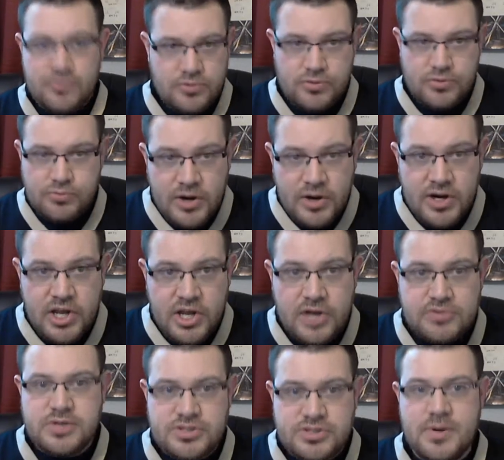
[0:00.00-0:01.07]
where to
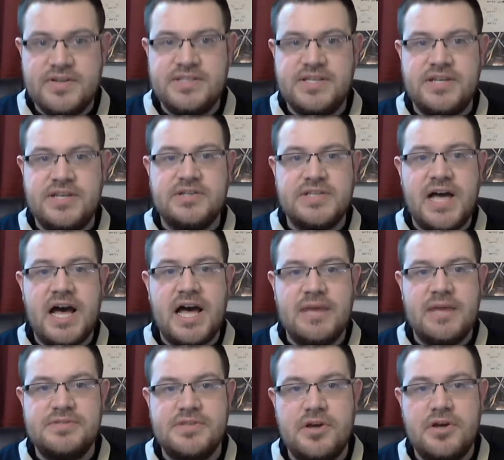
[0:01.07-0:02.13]
go to every single
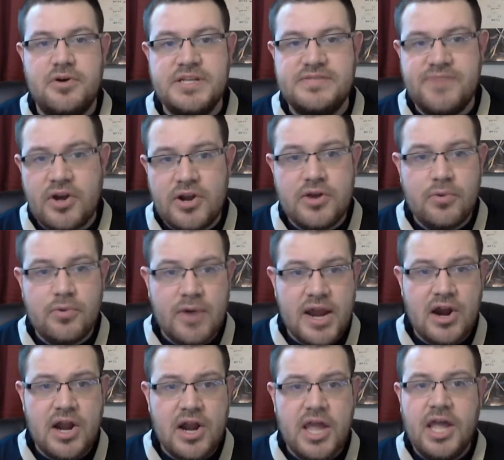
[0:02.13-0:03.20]
time. So he's very
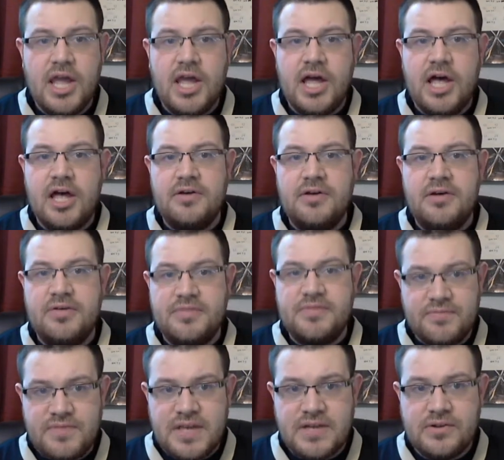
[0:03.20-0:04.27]
aware of the
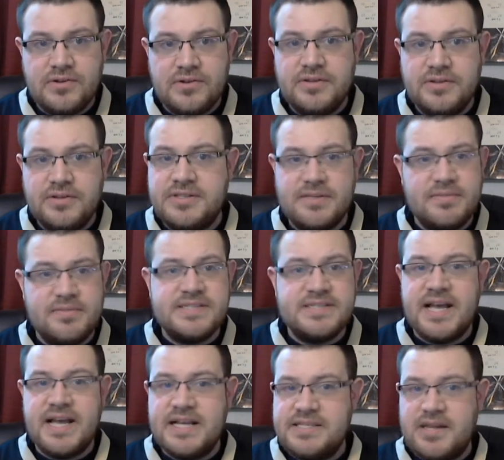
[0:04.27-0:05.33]
field. Some of these
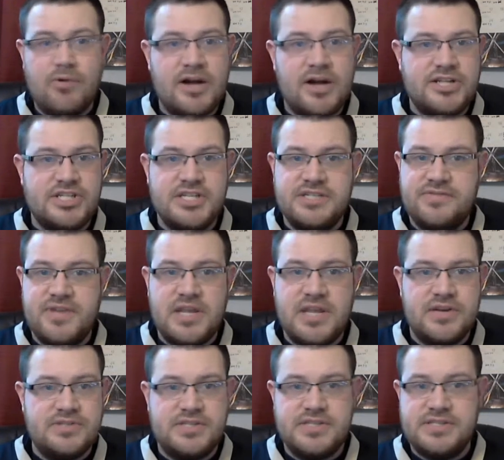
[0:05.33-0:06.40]
guys that I watched in these
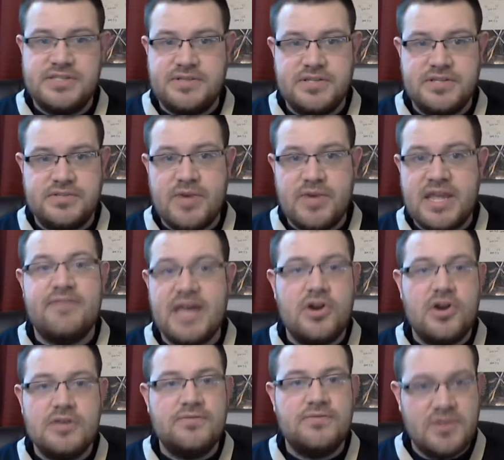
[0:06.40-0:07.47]
videos this week had
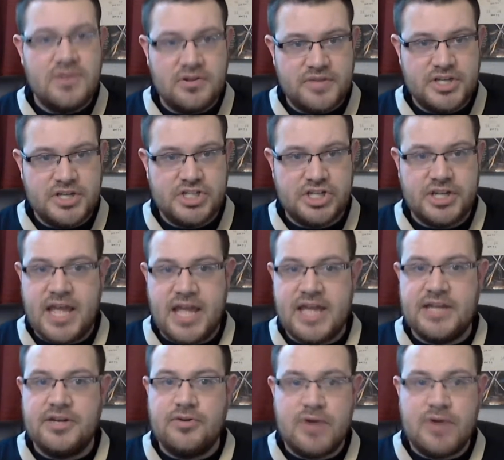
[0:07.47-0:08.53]
very good field vision,
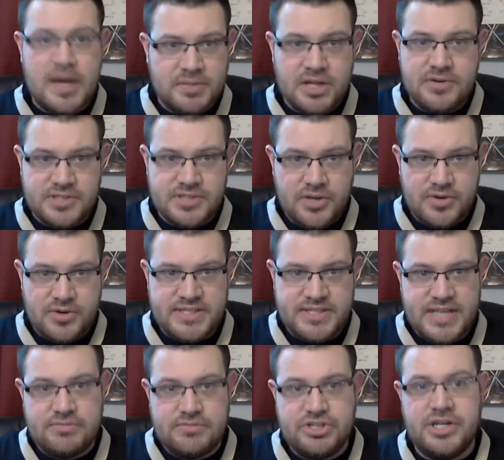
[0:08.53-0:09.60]
and Garoppolo is no
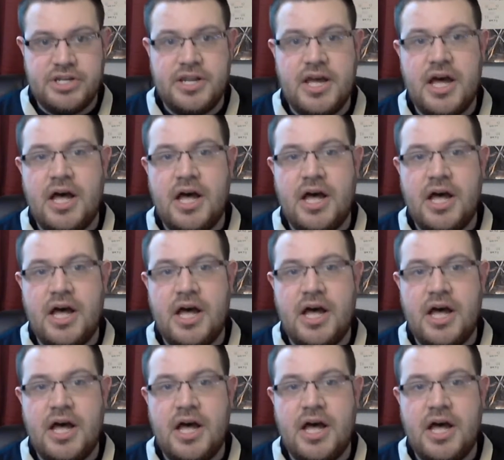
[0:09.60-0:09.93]
exception.